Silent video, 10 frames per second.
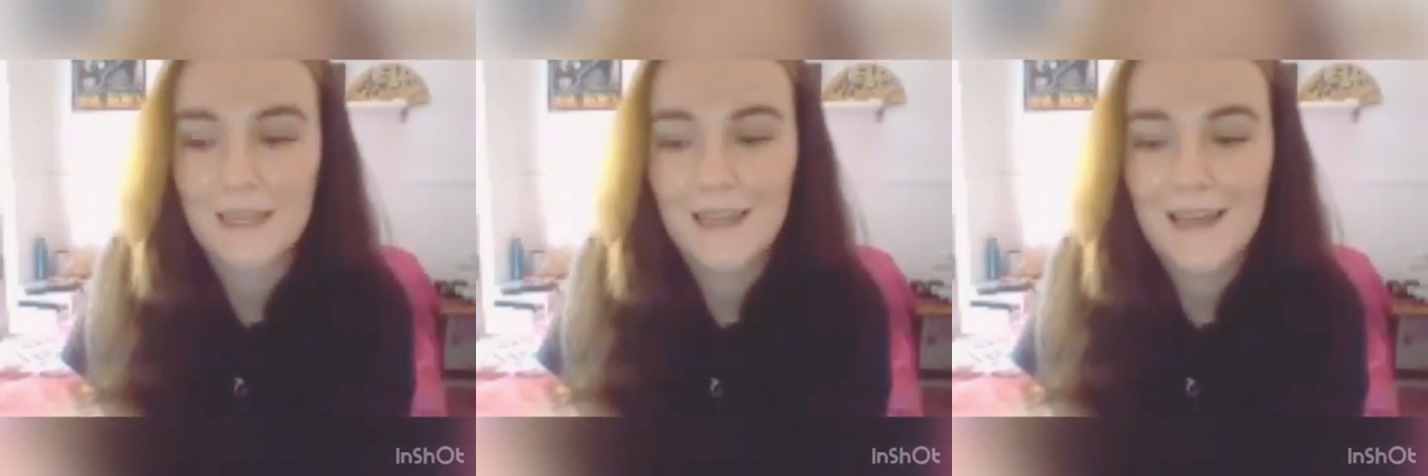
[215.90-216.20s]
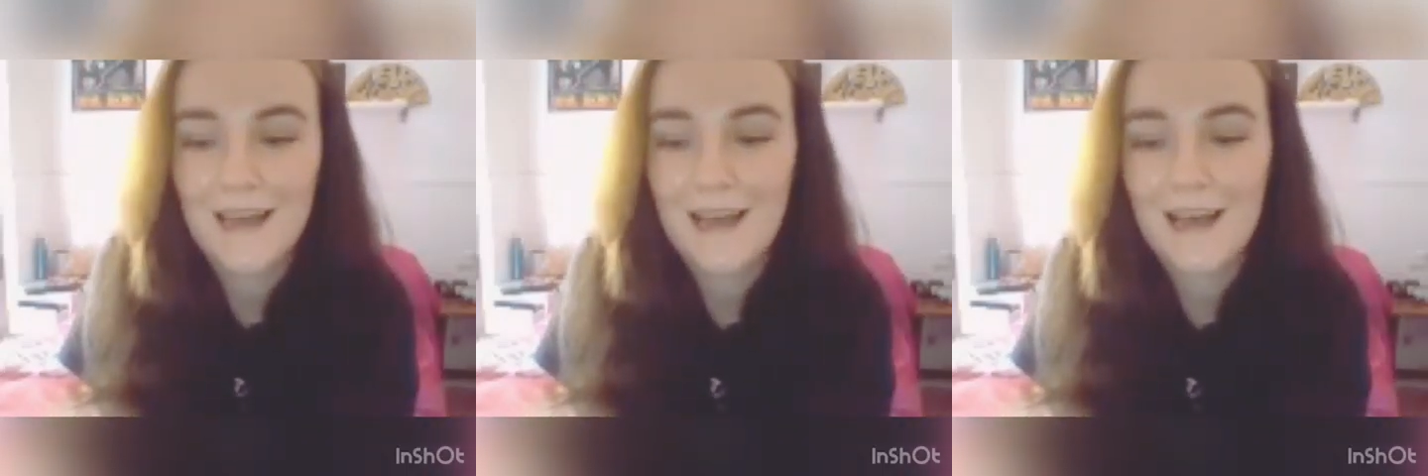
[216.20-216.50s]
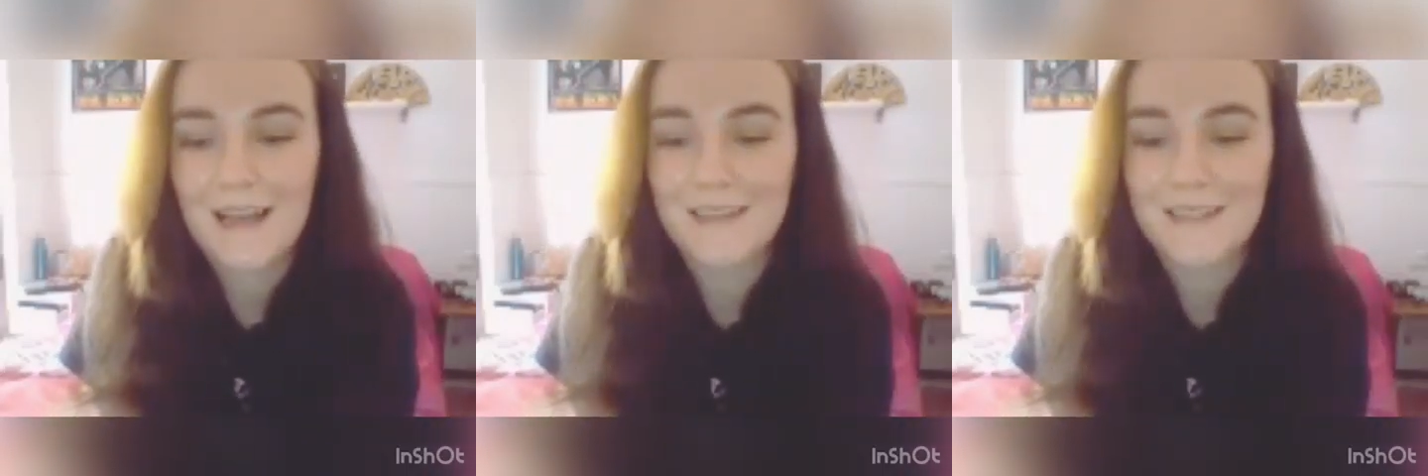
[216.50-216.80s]
and I
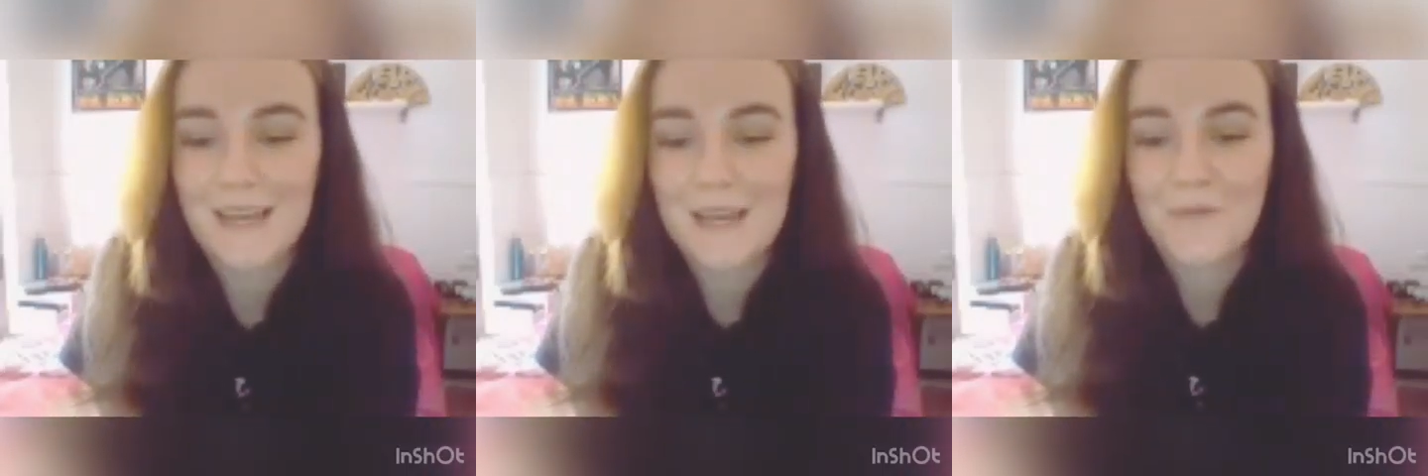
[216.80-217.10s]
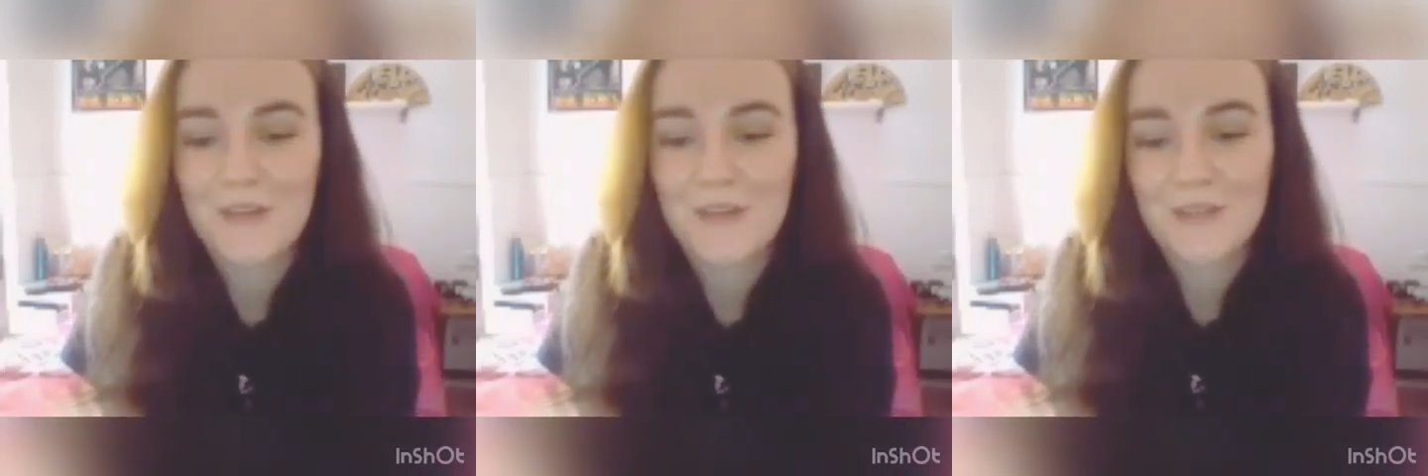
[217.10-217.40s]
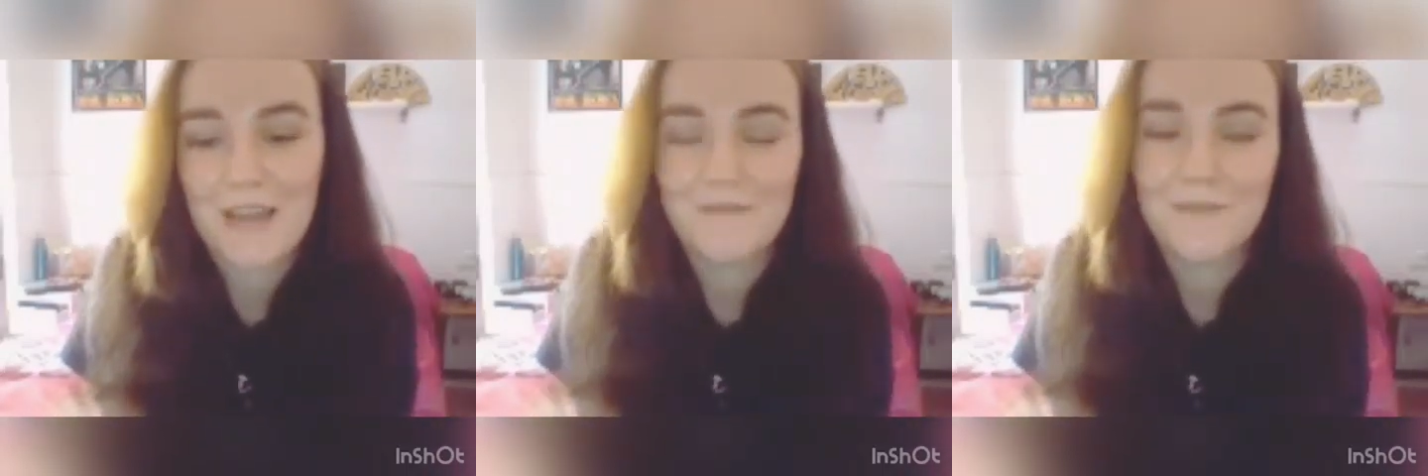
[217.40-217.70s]
wish everyone
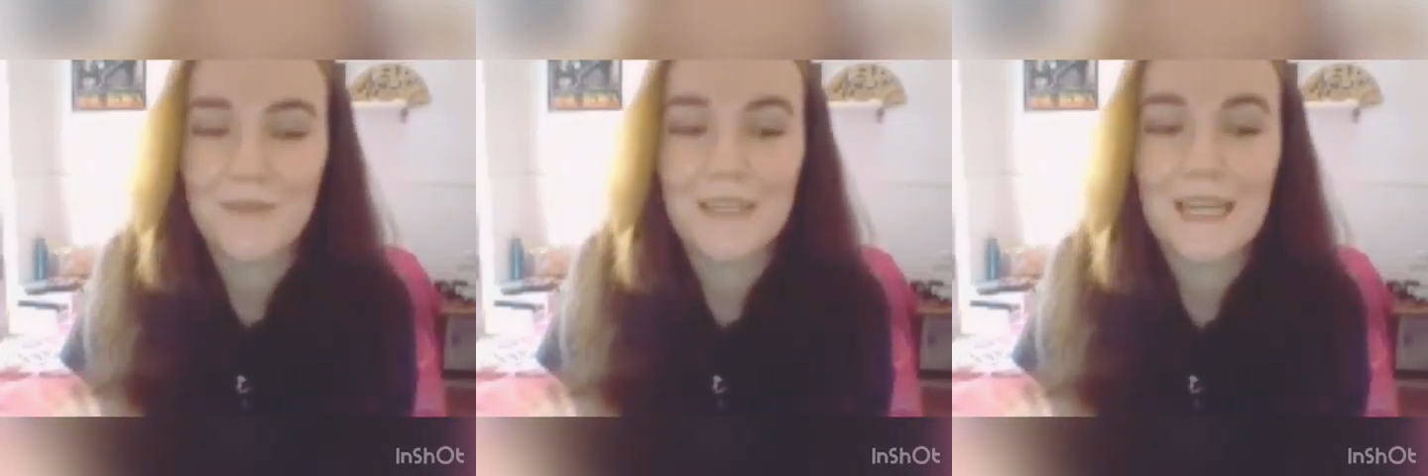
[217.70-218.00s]
a nice